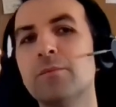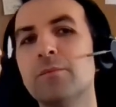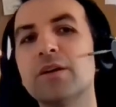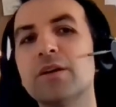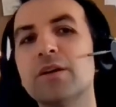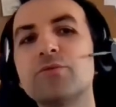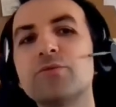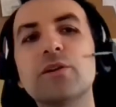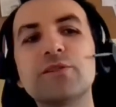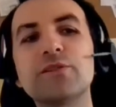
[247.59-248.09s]

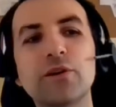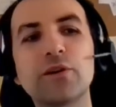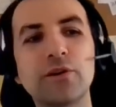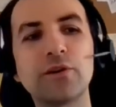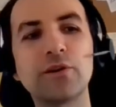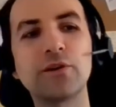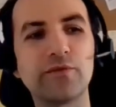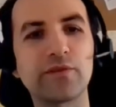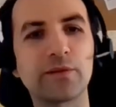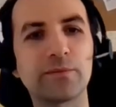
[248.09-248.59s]
But we also
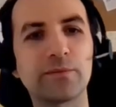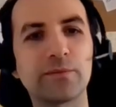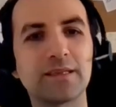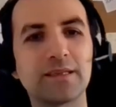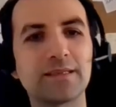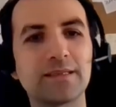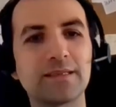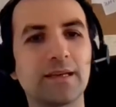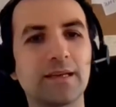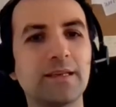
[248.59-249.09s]
know from the
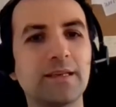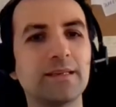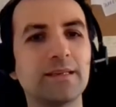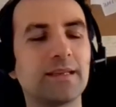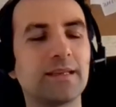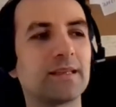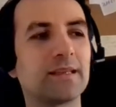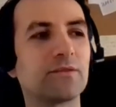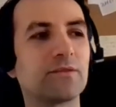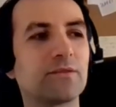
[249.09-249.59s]
studies
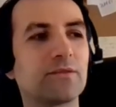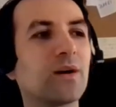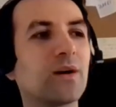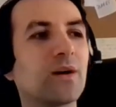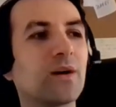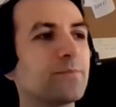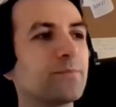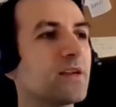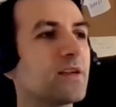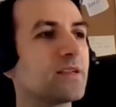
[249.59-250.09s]
that once
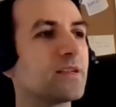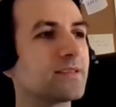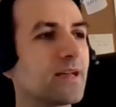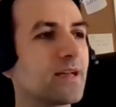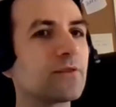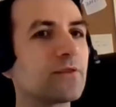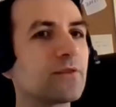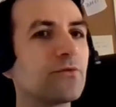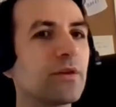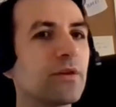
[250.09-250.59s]
people
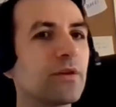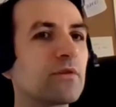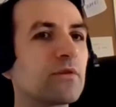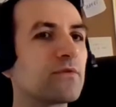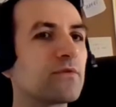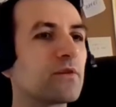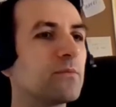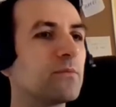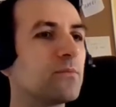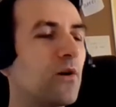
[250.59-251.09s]
start doing
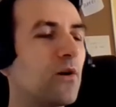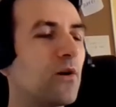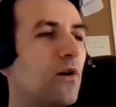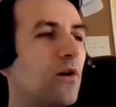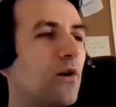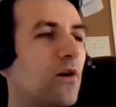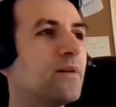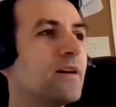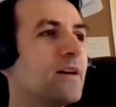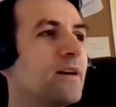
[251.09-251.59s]
work from
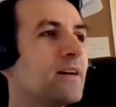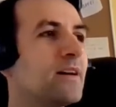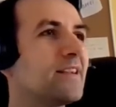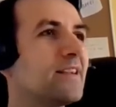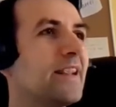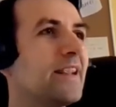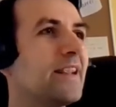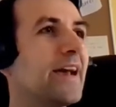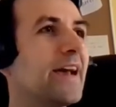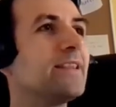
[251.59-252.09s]
home,
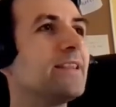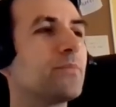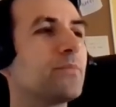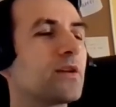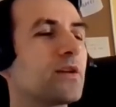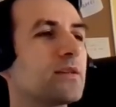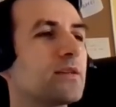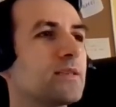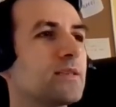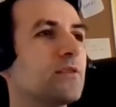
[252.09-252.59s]

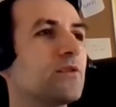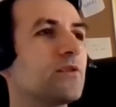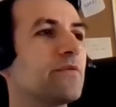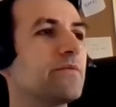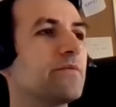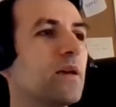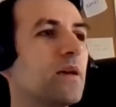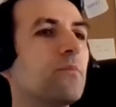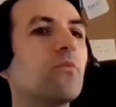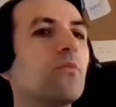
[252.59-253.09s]
90%
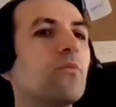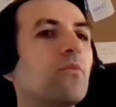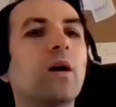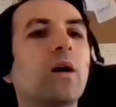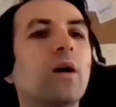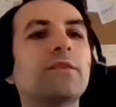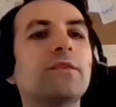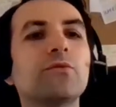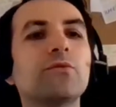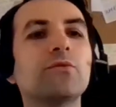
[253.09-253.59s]
of them
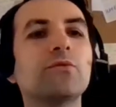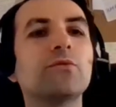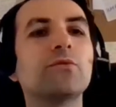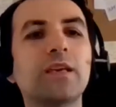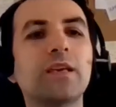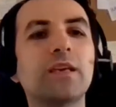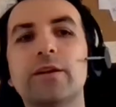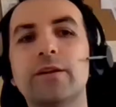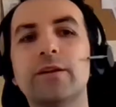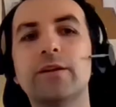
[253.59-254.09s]
want to keep
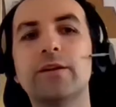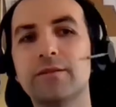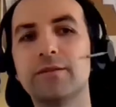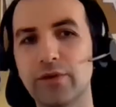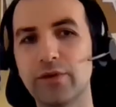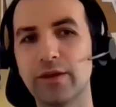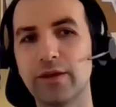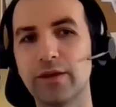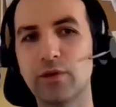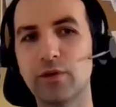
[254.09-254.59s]
on
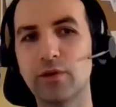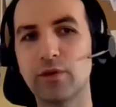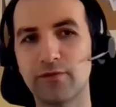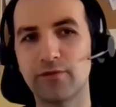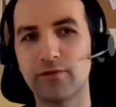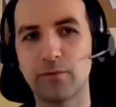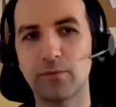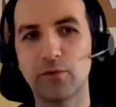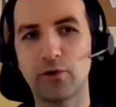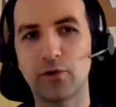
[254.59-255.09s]
doing work
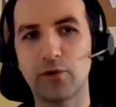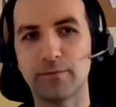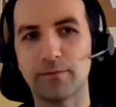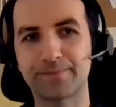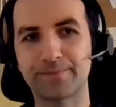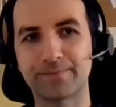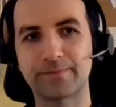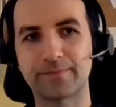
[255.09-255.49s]
from home.